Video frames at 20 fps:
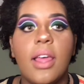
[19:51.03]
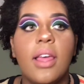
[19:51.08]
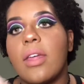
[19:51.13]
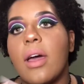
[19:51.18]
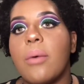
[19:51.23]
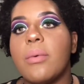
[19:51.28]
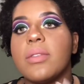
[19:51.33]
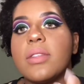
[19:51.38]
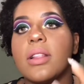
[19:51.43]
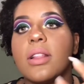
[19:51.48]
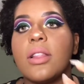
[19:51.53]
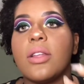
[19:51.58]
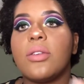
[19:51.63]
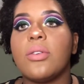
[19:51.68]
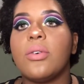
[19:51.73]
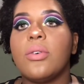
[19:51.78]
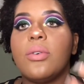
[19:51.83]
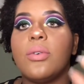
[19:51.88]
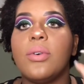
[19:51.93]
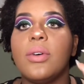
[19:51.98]
That was a
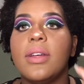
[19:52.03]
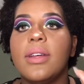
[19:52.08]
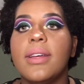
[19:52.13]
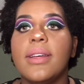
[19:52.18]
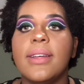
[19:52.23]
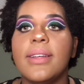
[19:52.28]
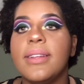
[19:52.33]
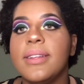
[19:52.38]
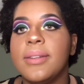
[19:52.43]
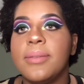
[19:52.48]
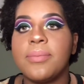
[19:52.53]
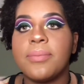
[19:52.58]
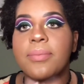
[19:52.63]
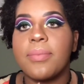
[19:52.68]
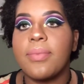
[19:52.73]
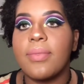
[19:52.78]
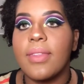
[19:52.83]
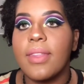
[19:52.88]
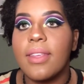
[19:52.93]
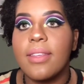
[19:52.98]
little
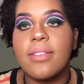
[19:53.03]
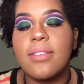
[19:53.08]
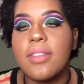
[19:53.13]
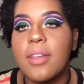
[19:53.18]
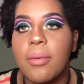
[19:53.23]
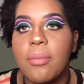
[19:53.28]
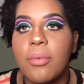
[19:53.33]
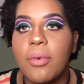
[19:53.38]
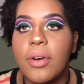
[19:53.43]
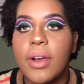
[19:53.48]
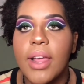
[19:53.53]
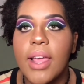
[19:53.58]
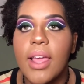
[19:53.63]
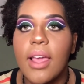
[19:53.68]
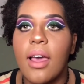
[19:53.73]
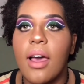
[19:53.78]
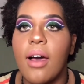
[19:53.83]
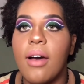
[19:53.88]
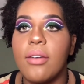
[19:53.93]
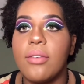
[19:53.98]

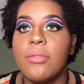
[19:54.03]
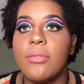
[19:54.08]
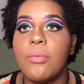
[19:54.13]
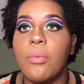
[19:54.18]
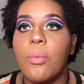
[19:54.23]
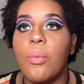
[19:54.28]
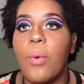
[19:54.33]
summary on